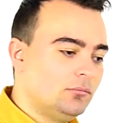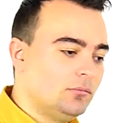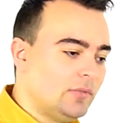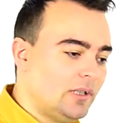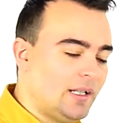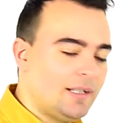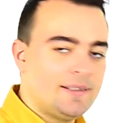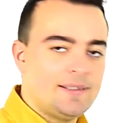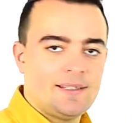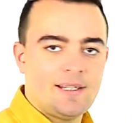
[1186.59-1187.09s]

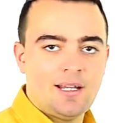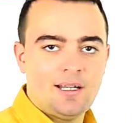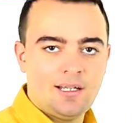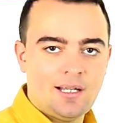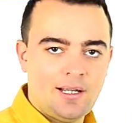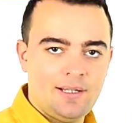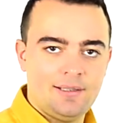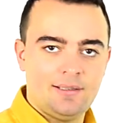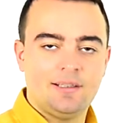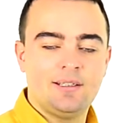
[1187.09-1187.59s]
let's say
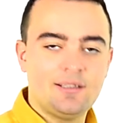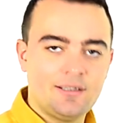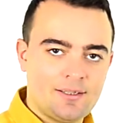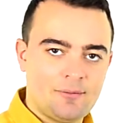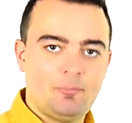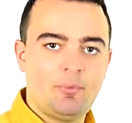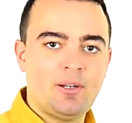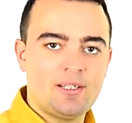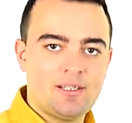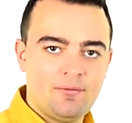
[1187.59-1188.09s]
like in
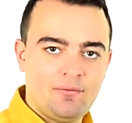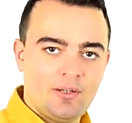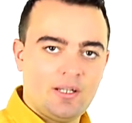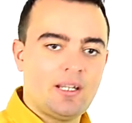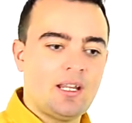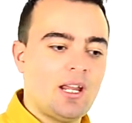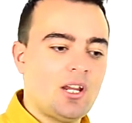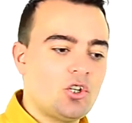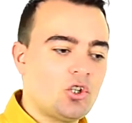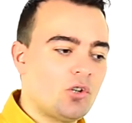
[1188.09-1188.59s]

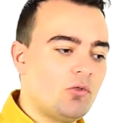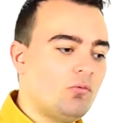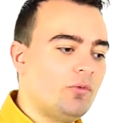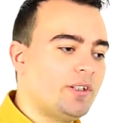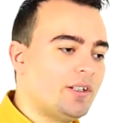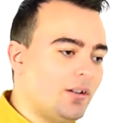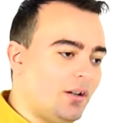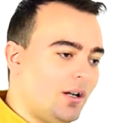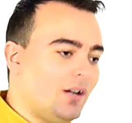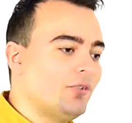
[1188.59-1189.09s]
specification
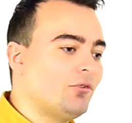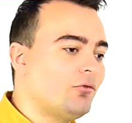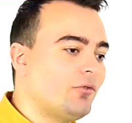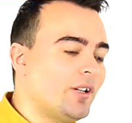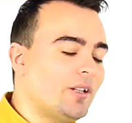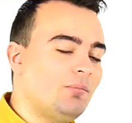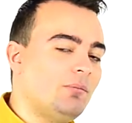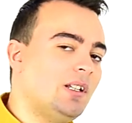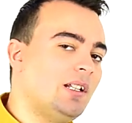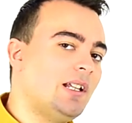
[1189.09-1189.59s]
with
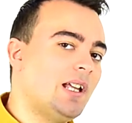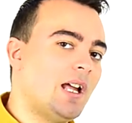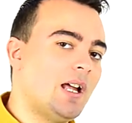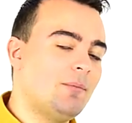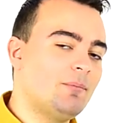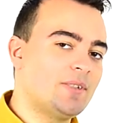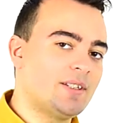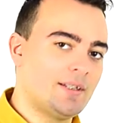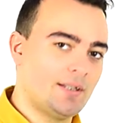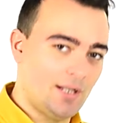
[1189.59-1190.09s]
100
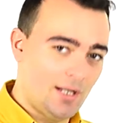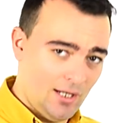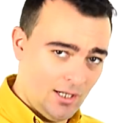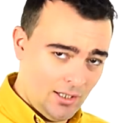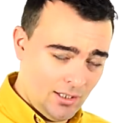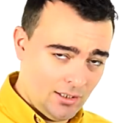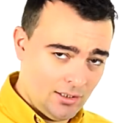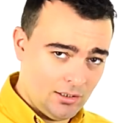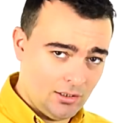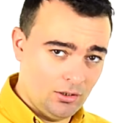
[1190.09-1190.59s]
milliamps
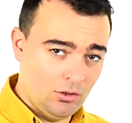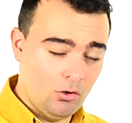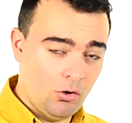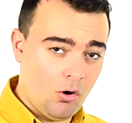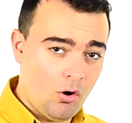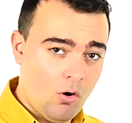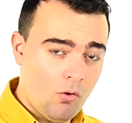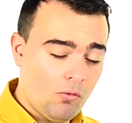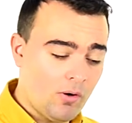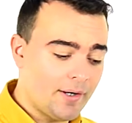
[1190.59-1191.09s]

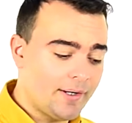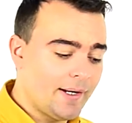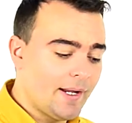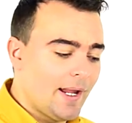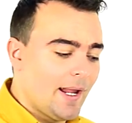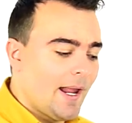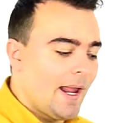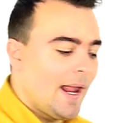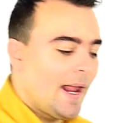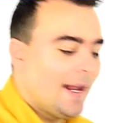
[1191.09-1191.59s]
lower,
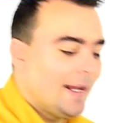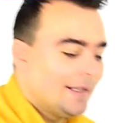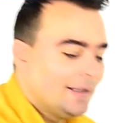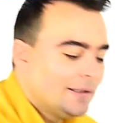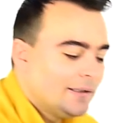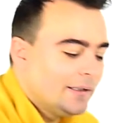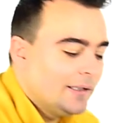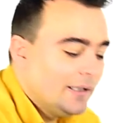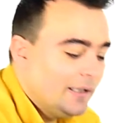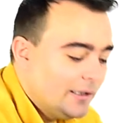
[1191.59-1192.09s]

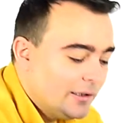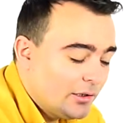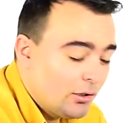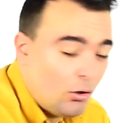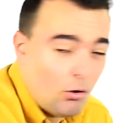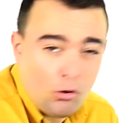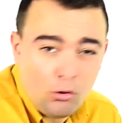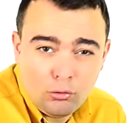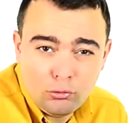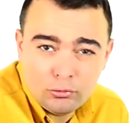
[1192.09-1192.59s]
and it
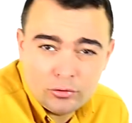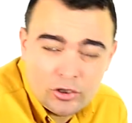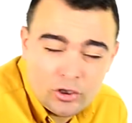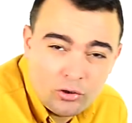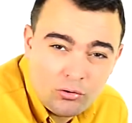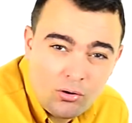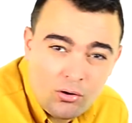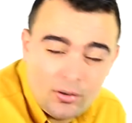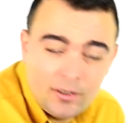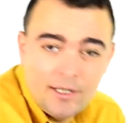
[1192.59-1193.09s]

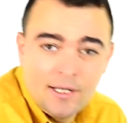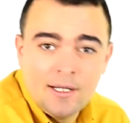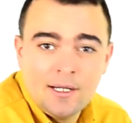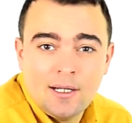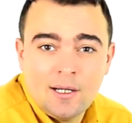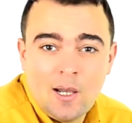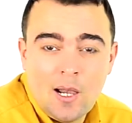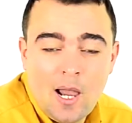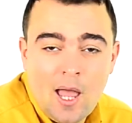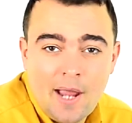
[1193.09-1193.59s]
holds on
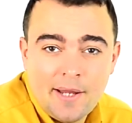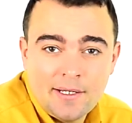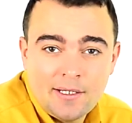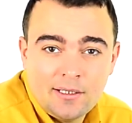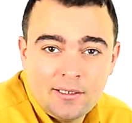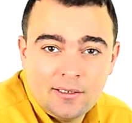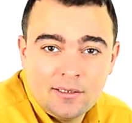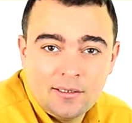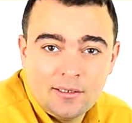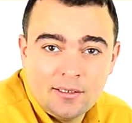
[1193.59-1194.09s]

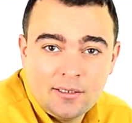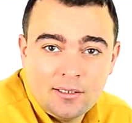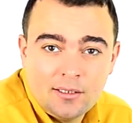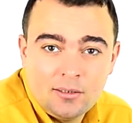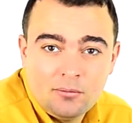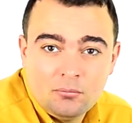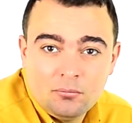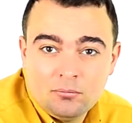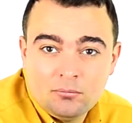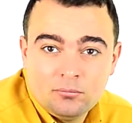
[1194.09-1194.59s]
like
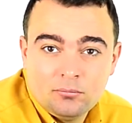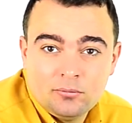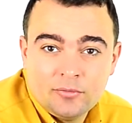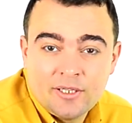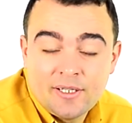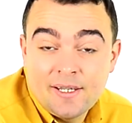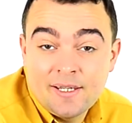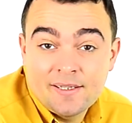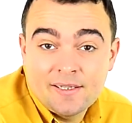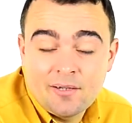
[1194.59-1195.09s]
the
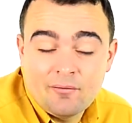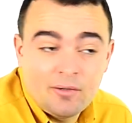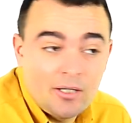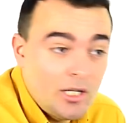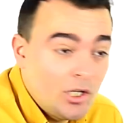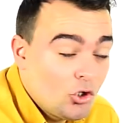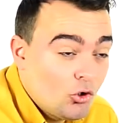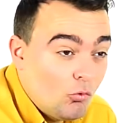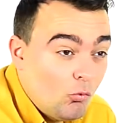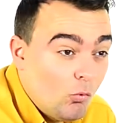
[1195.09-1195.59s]

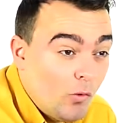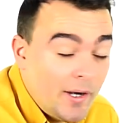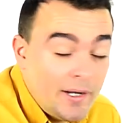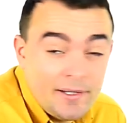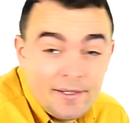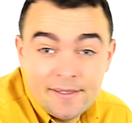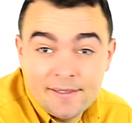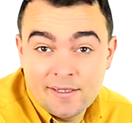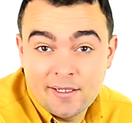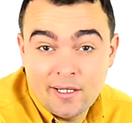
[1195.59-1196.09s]
S7H.
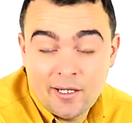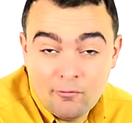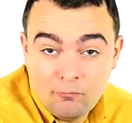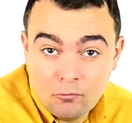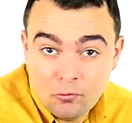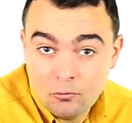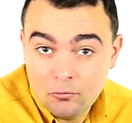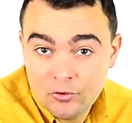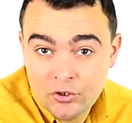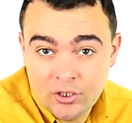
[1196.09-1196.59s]
Where is the
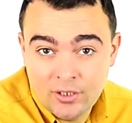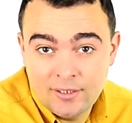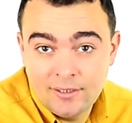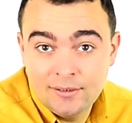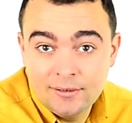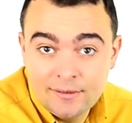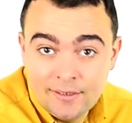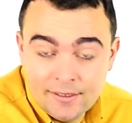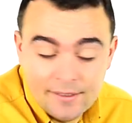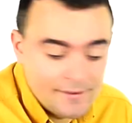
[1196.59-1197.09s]
evolution
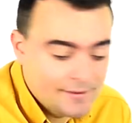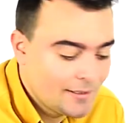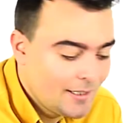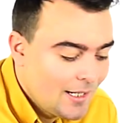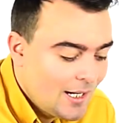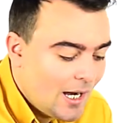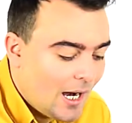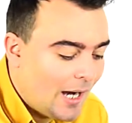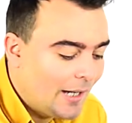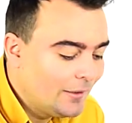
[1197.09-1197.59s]
in this?
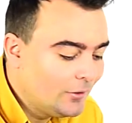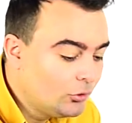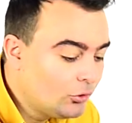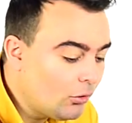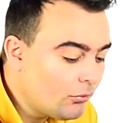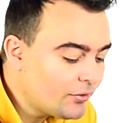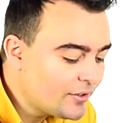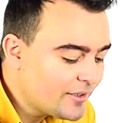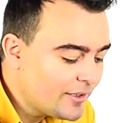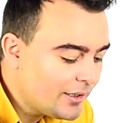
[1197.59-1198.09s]
I
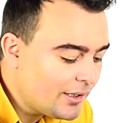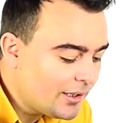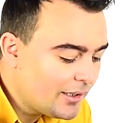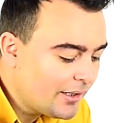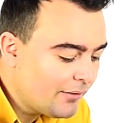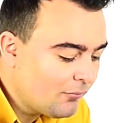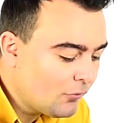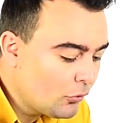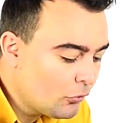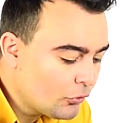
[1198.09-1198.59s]
don't see
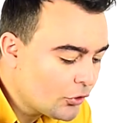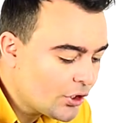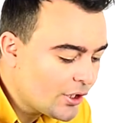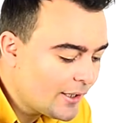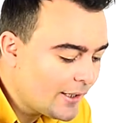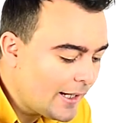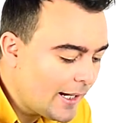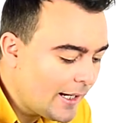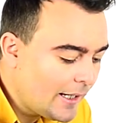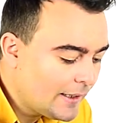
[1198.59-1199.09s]
an
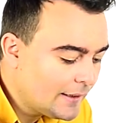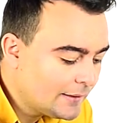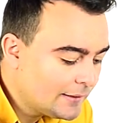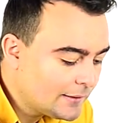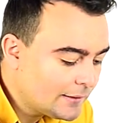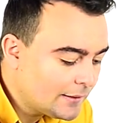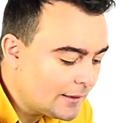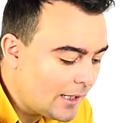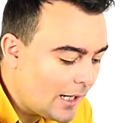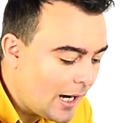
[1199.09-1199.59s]
evolution,
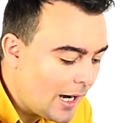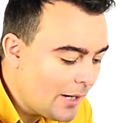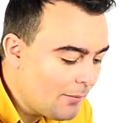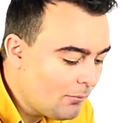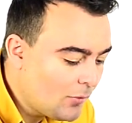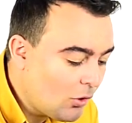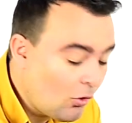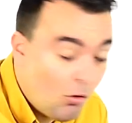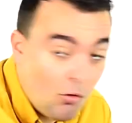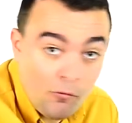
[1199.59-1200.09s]
and
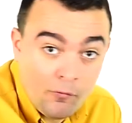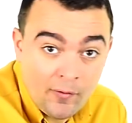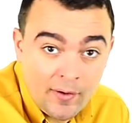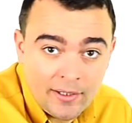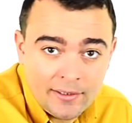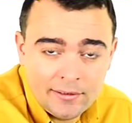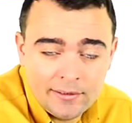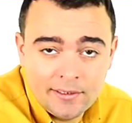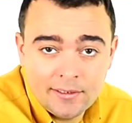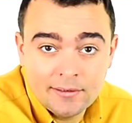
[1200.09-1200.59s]
I'm
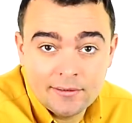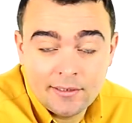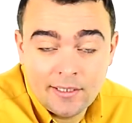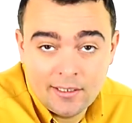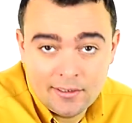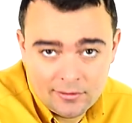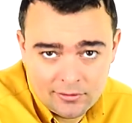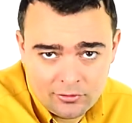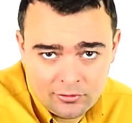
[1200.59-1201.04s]
offended, and